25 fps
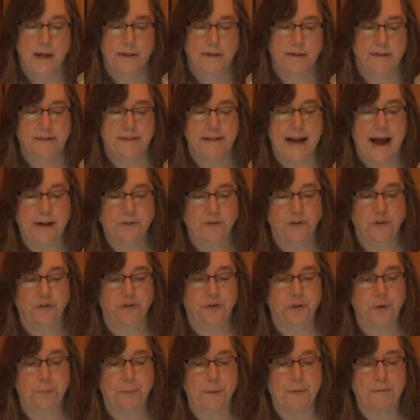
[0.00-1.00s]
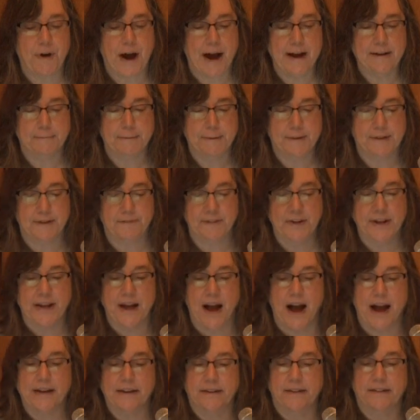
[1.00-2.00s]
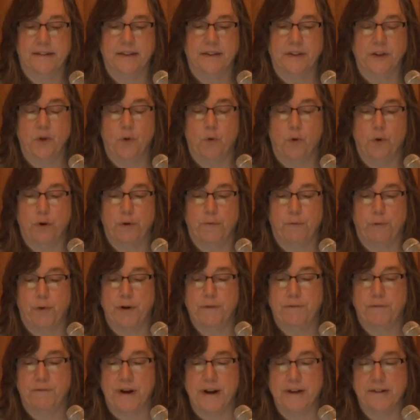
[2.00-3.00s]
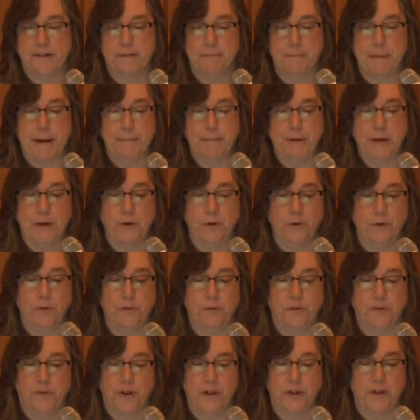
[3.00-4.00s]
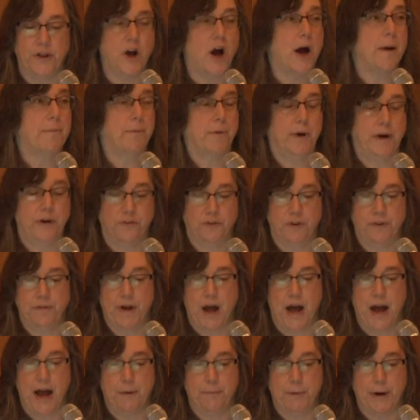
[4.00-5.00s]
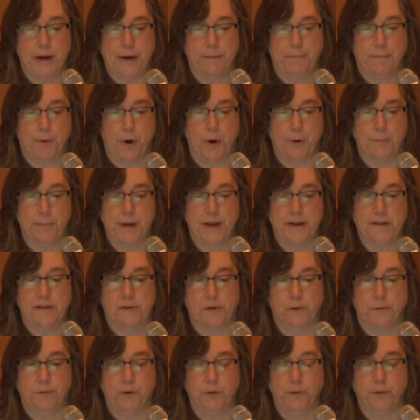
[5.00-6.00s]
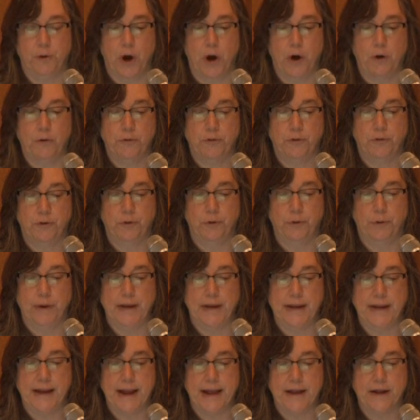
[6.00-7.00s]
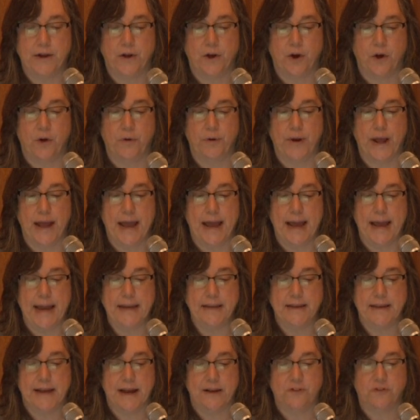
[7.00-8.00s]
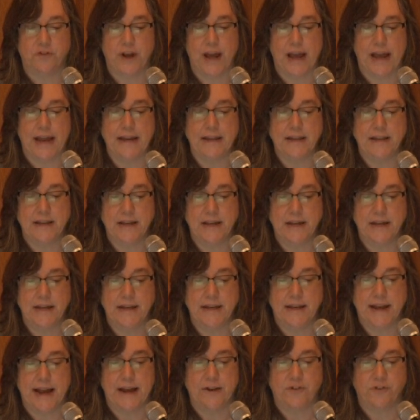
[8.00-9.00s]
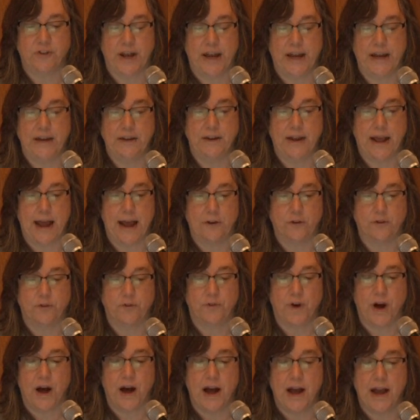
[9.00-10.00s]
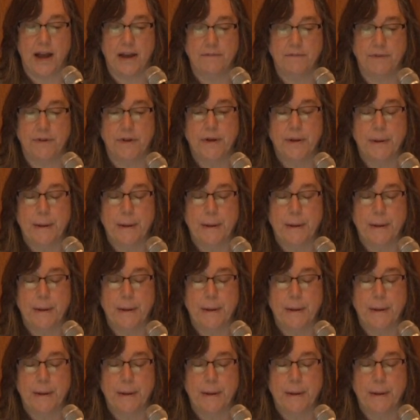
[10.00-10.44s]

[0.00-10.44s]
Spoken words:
The statutes do provide specific guidance in the order of what funds may be used in the operation of the highway department. So if you go to Indiana Code 8-18-8-5,